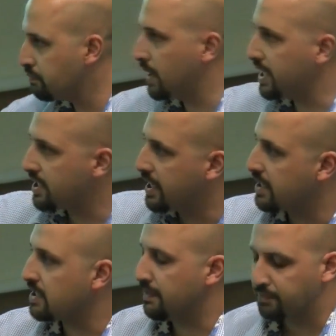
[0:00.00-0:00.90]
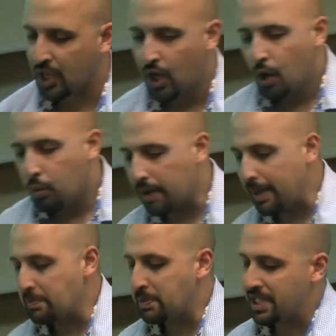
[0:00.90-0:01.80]
But let's say that's it. What
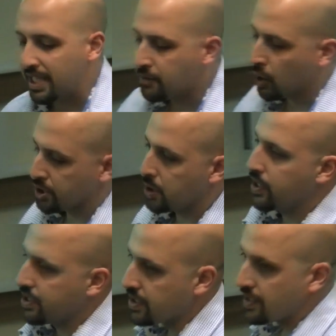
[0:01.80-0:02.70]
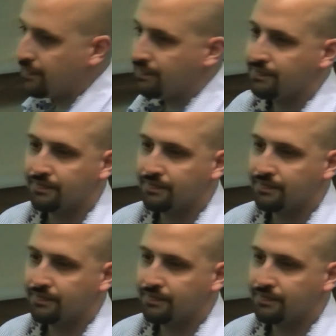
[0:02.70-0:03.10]
about perceived consequences?